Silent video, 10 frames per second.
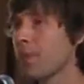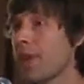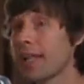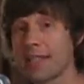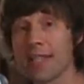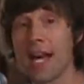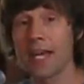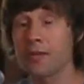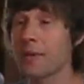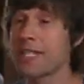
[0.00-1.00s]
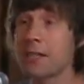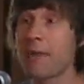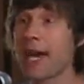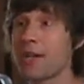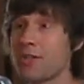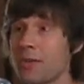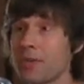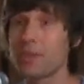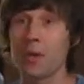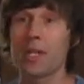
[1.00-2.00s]
That's the guy who was my team manager,
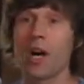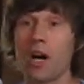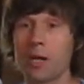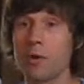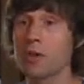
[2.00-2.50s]
Tony Hawk.